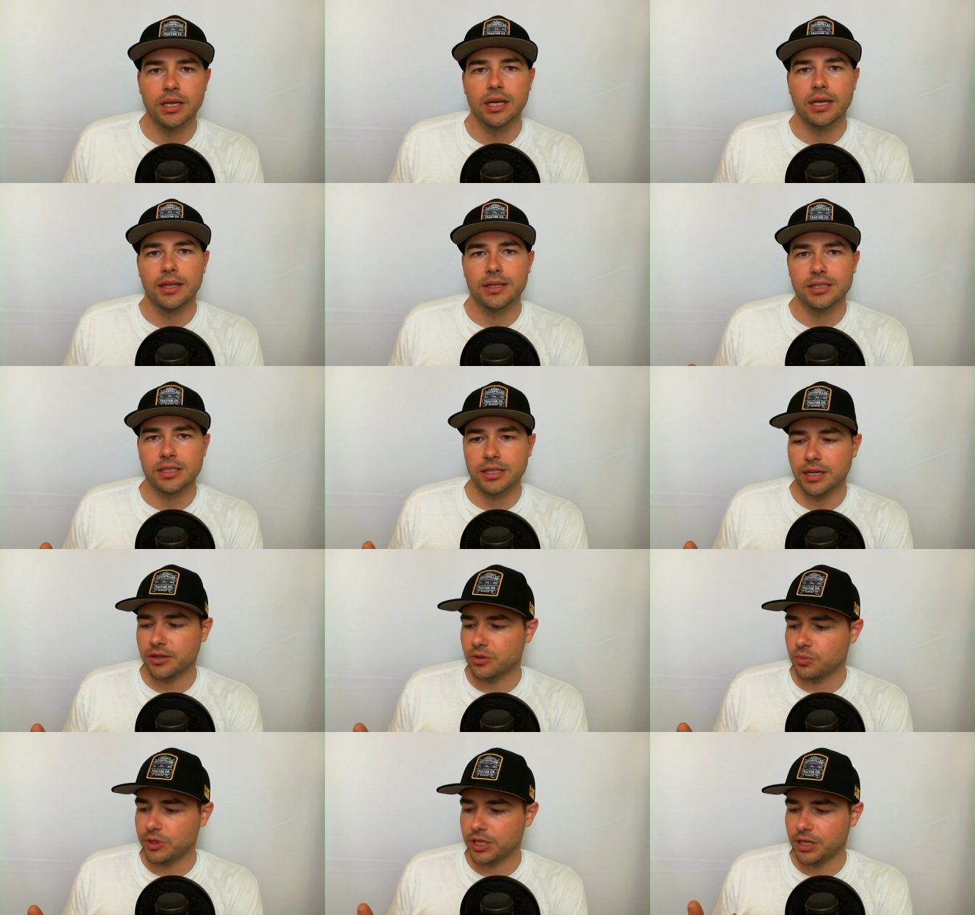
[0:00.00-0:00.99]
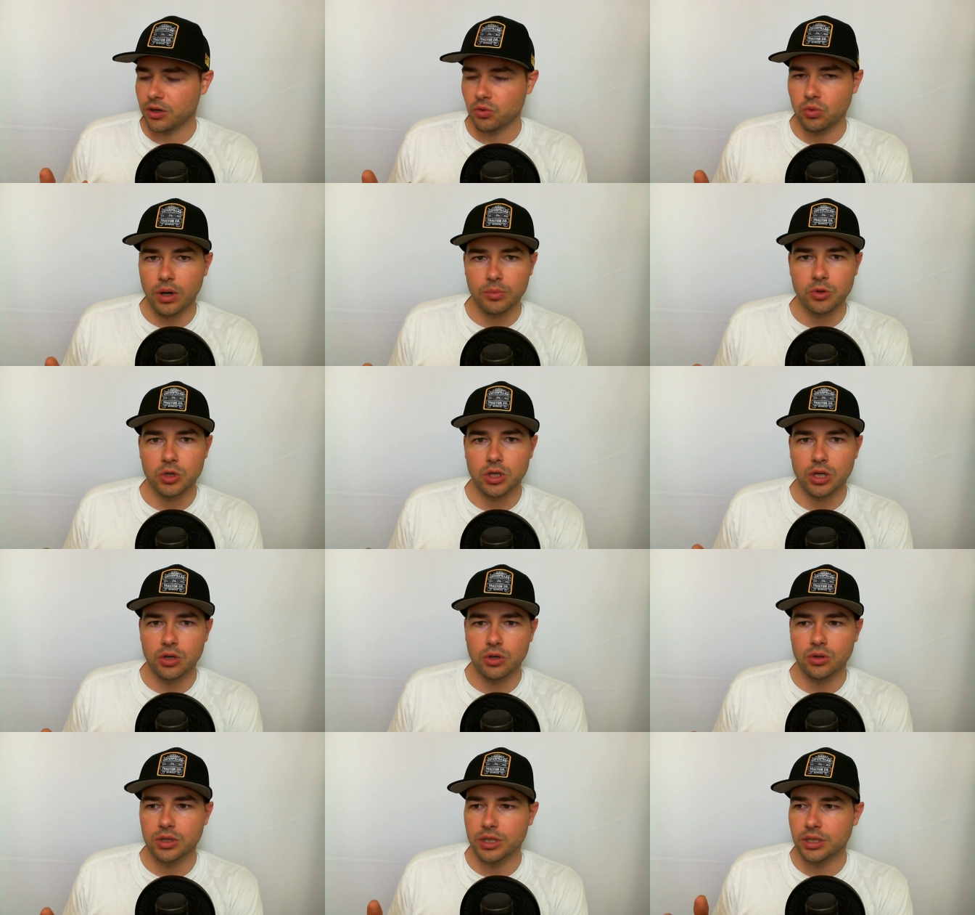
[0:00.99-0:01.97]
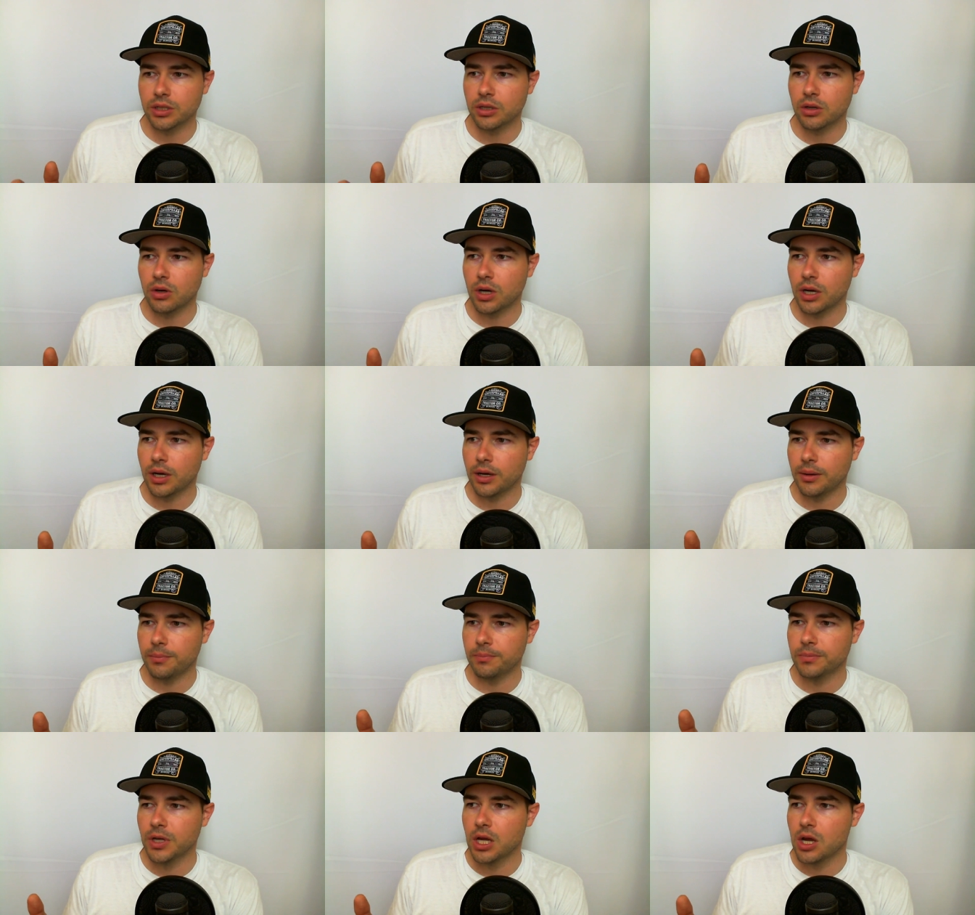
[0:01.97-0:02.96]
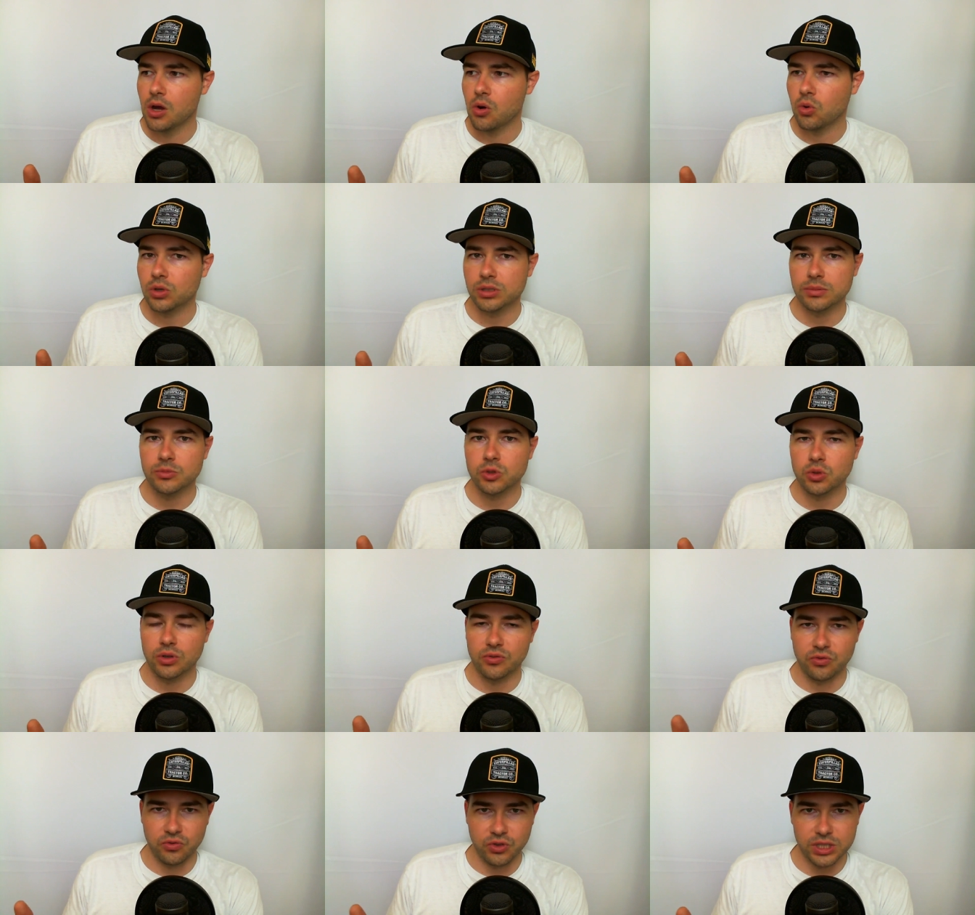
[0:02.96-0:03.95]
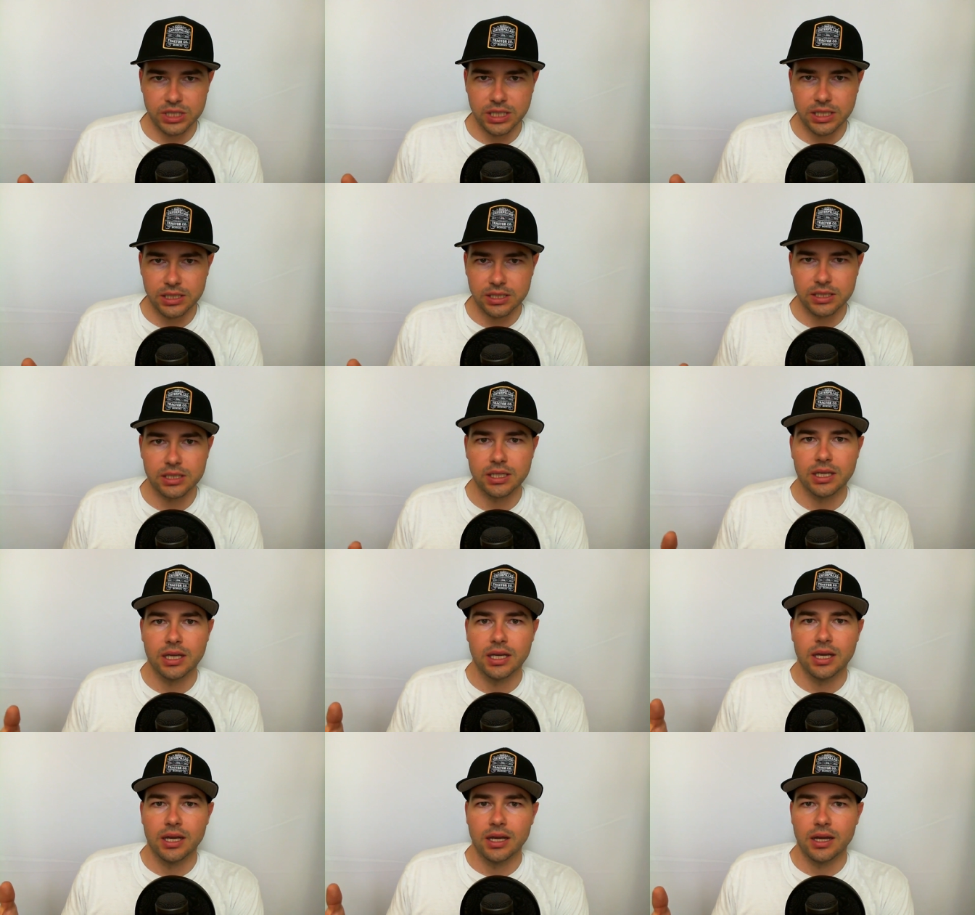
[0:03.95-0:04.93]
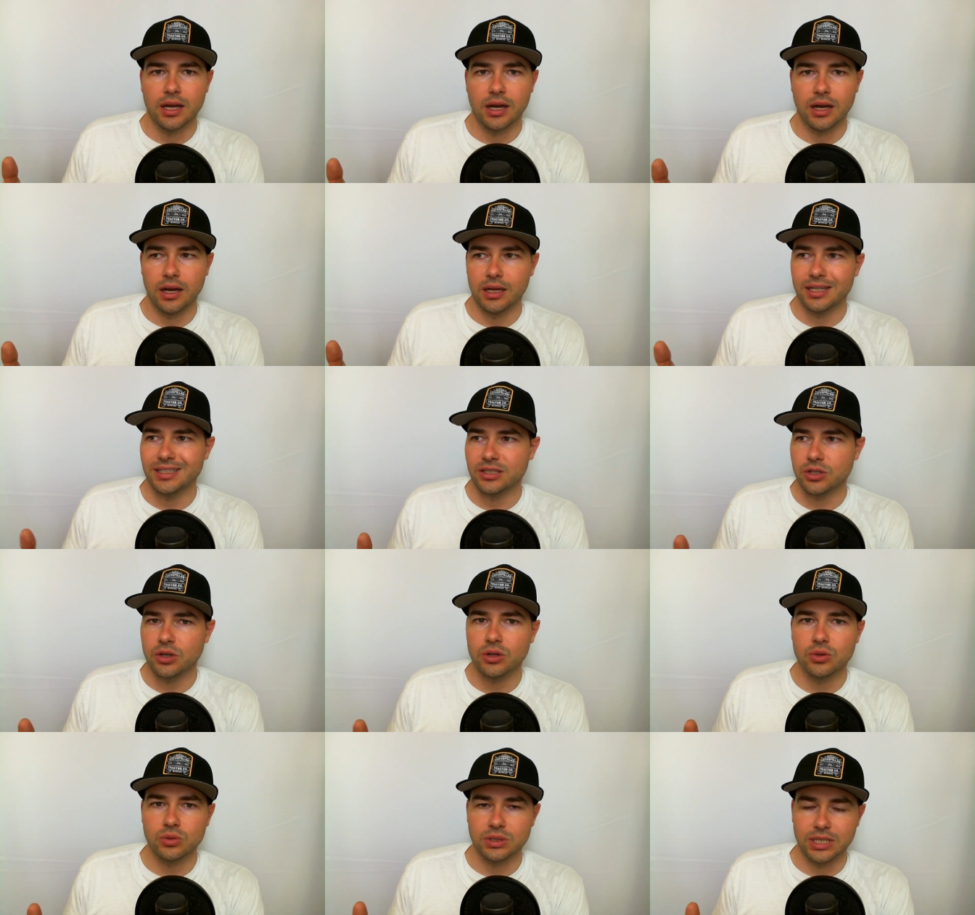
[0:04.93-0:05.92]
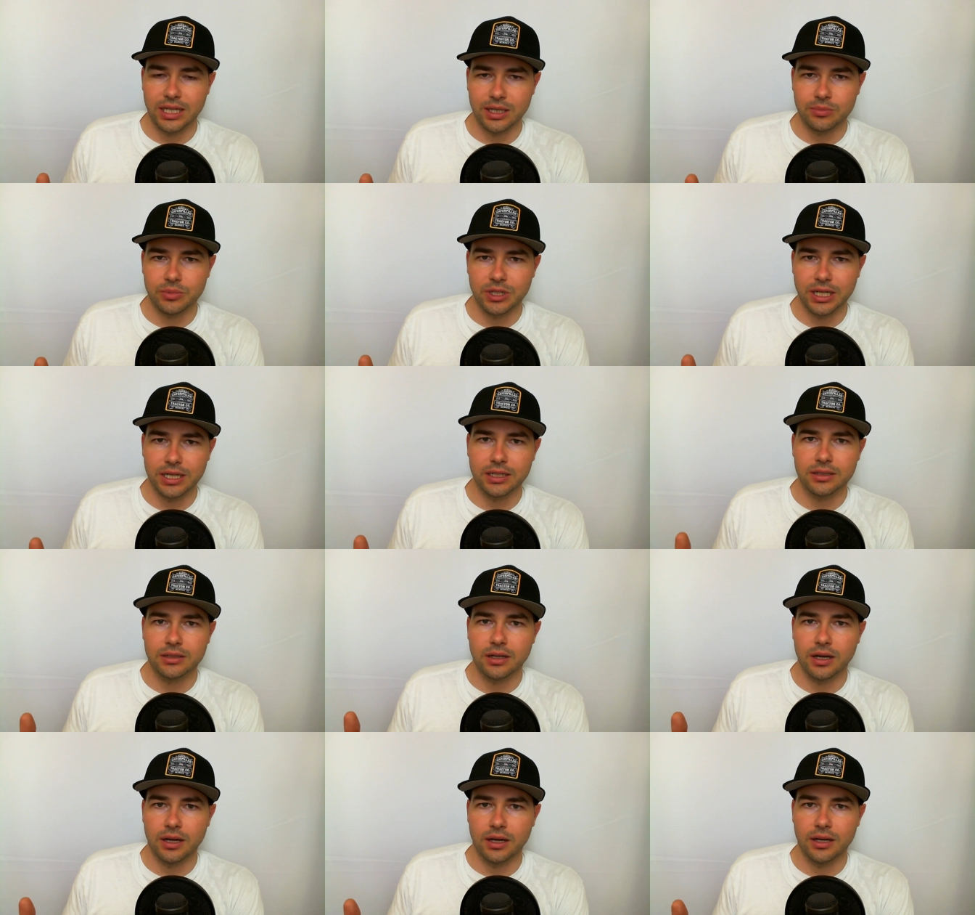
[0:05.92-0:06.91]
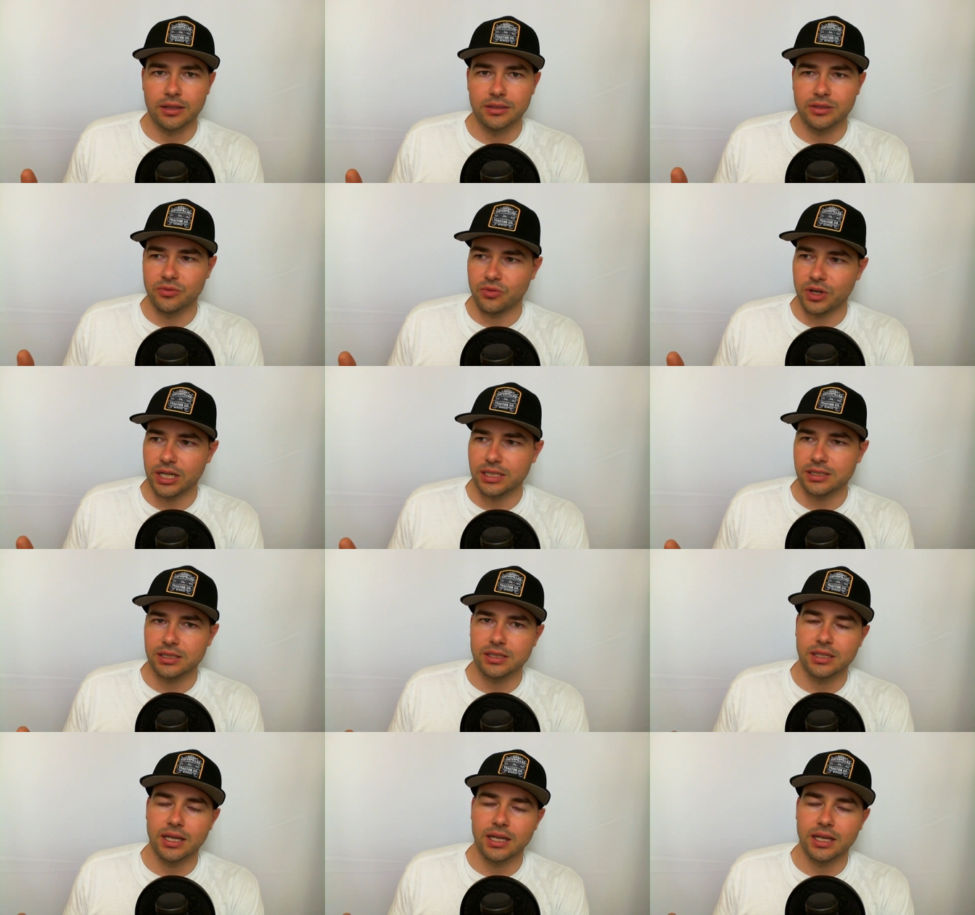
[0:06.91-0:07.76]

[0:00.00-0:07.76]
This can either be a rubber coated um, or some sort of viscous uh, internal dampening uh, device.